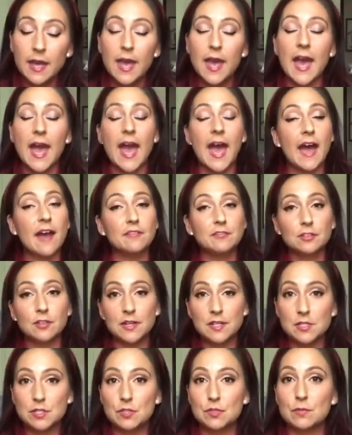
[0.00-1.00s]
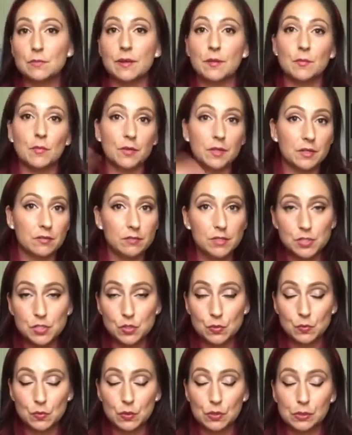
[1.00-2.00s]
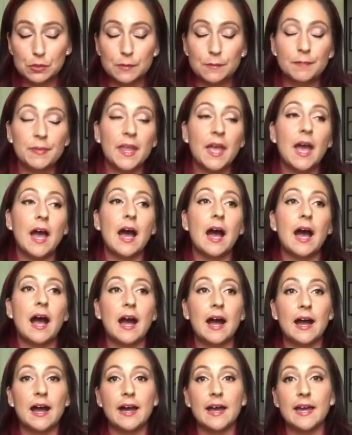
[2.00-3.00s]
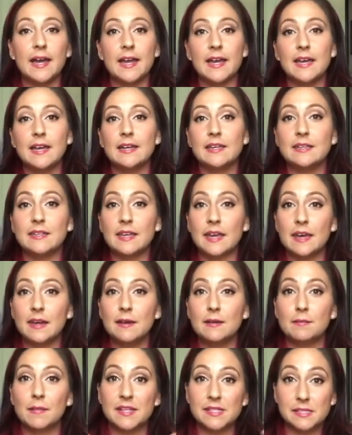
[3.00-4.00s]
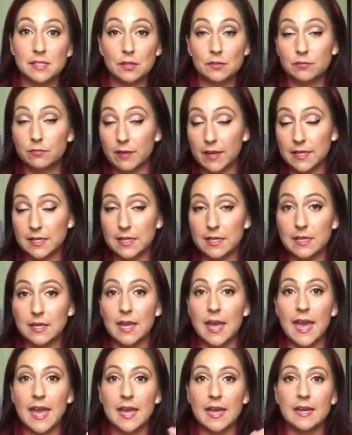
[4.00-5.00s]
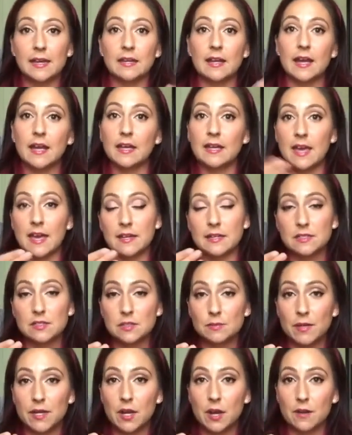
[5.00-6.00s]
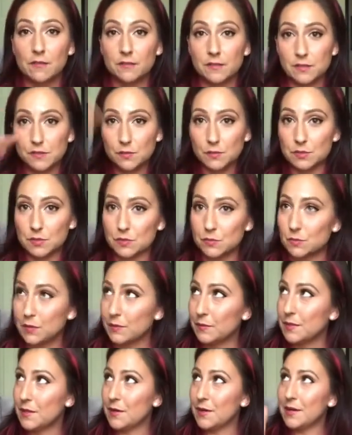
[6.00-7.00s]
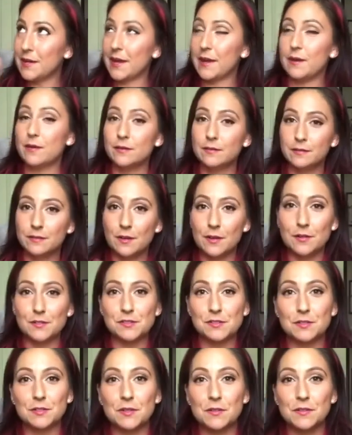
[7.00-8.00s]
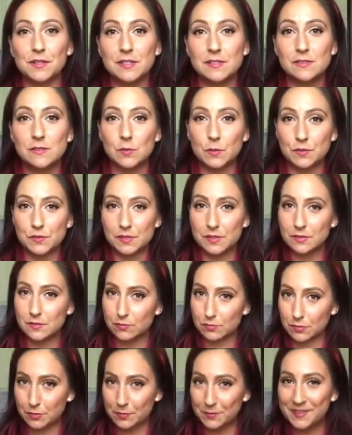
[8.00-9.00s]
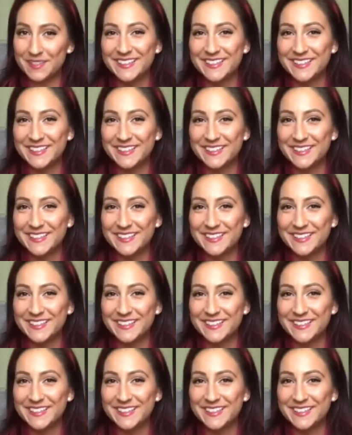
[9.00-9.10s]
after I do my morning ritual, I get myself ready and I head into my office, which is where we are now, also known as Zolsa's room.